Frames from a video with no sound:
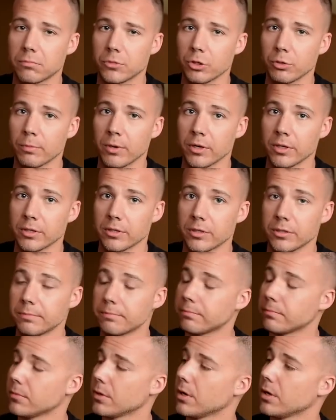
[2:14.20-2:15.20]
2 buttons.
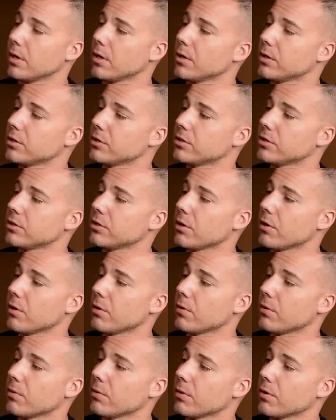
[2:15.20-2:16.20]

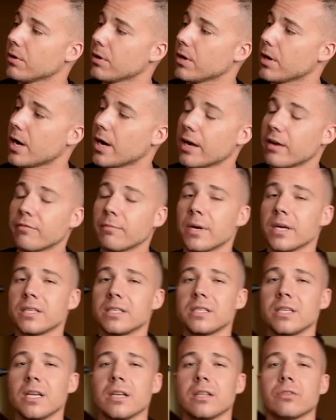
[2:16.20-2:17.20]
So I have mine
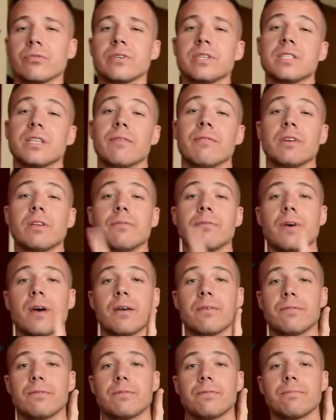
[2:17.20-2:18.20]
set at
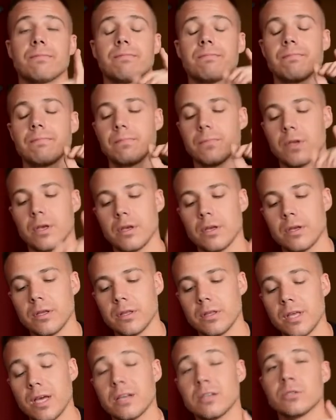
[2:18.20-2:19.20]
375.
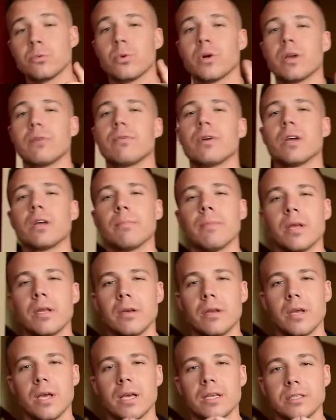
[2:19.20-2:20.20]
That is what I
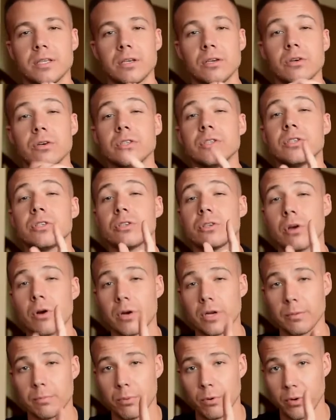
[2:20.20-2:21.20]
recommend as a good
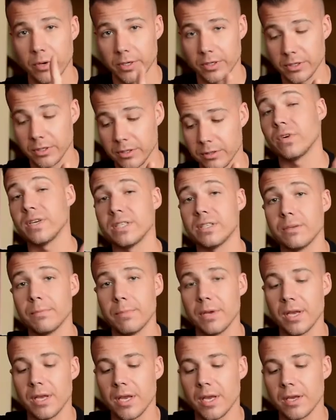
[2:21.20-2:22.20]
starting point. Reason
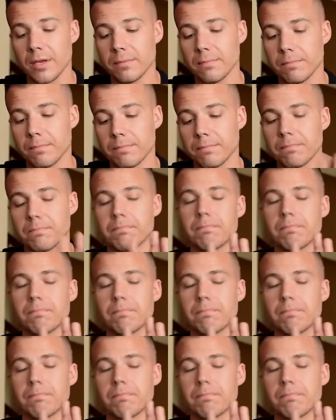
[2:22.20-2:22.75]
being,